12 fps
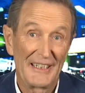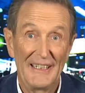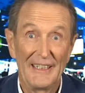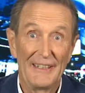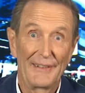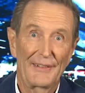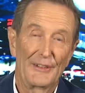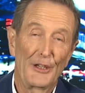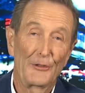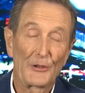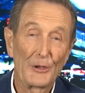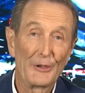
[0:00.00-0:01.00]
there is
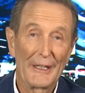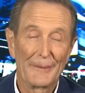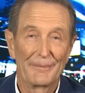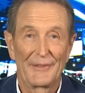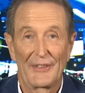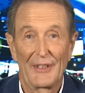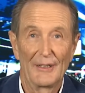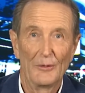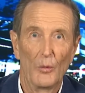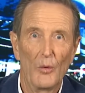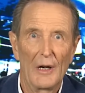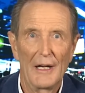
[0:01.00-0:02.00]
no story. So
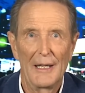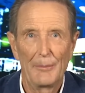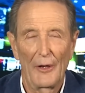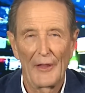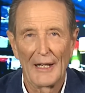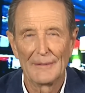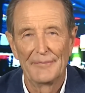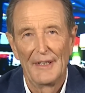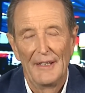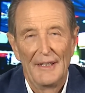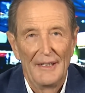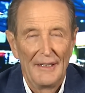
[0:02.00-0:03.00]
why bother?
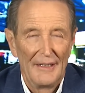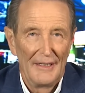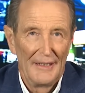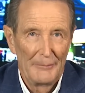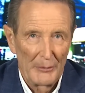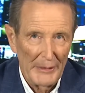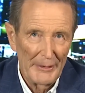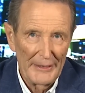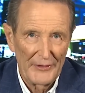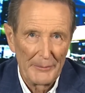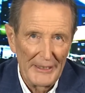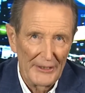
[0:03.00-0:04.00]
But we
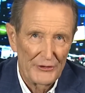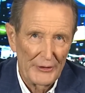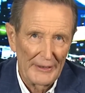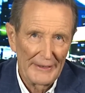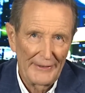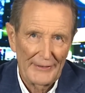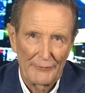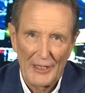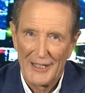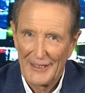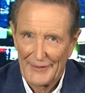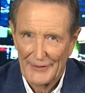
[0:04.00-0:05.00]
believe the media should at least have
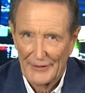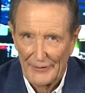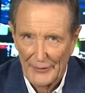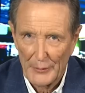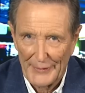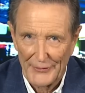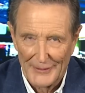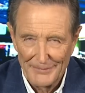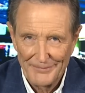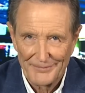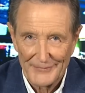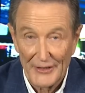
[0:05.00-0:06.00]
asked the
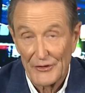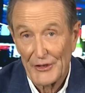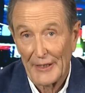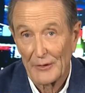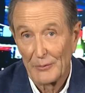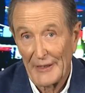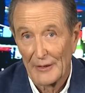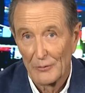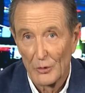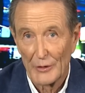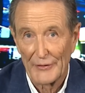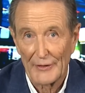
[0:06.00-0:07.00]
question and checked whether
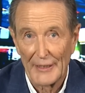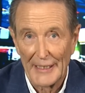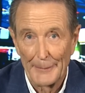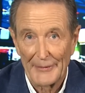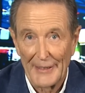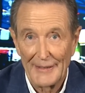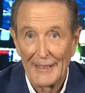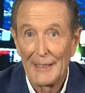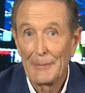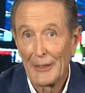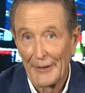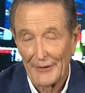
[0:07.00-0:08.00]
Walker's claims had any
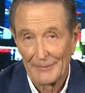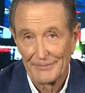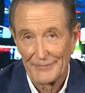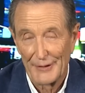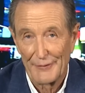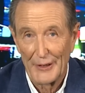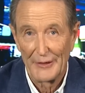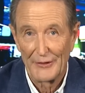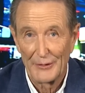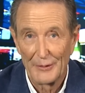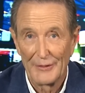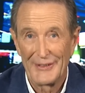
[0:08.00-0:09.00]
merit, if only
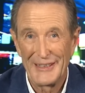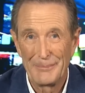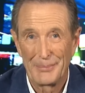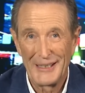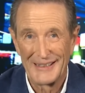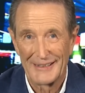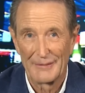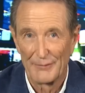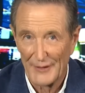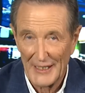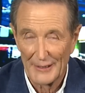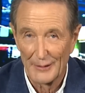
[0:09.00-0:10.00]
to debunk
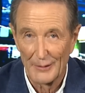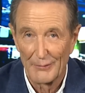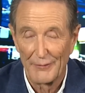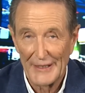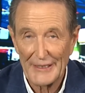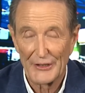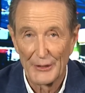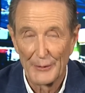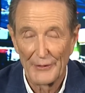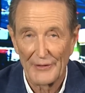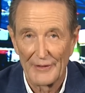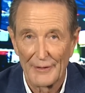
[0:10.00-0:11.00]
viral fake
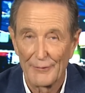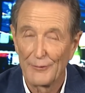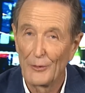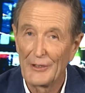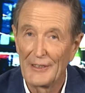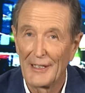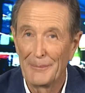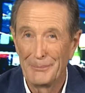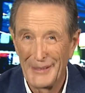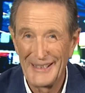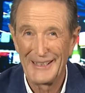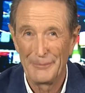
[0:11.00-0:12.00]
news that 49
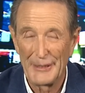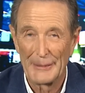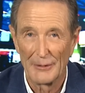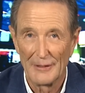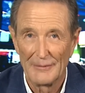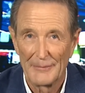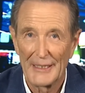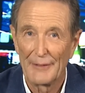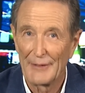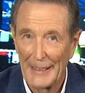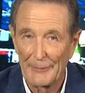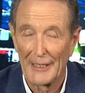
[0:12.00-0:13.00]
million people may
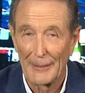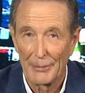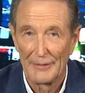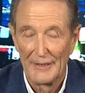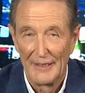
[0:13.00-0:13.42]
have lapped up.